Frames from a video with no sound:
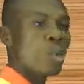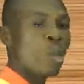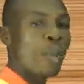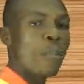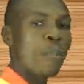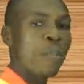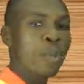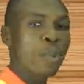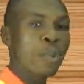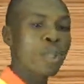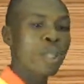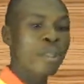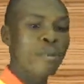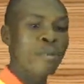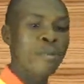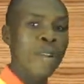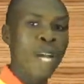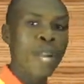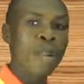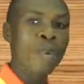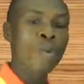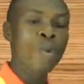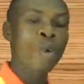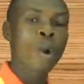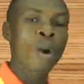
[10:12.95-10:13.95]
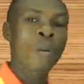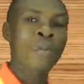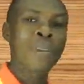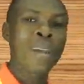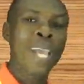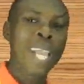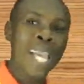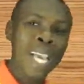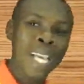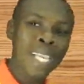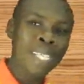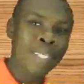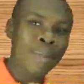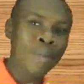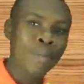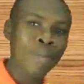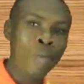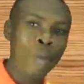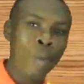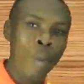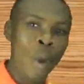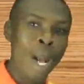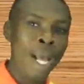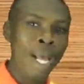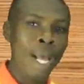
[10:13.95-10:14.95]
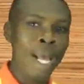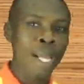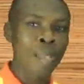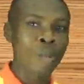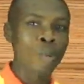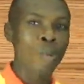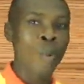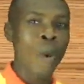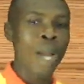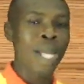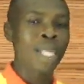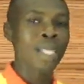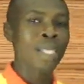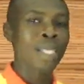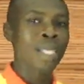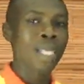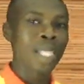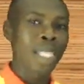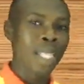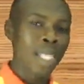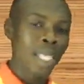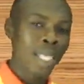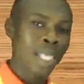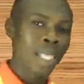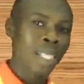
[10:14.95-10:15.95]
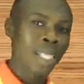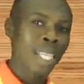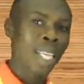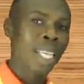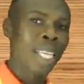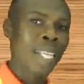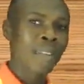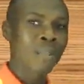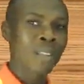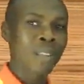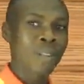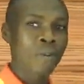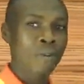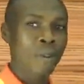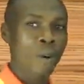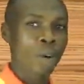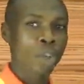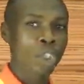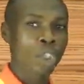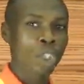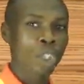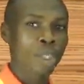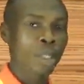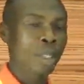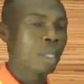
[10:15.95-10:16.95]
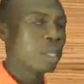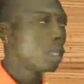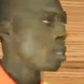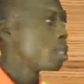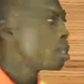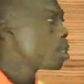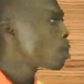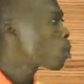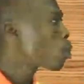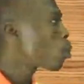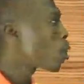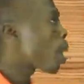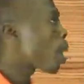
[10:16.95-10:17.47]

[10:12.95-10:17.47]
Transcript: we'll put the value of x as 1 in the given function. So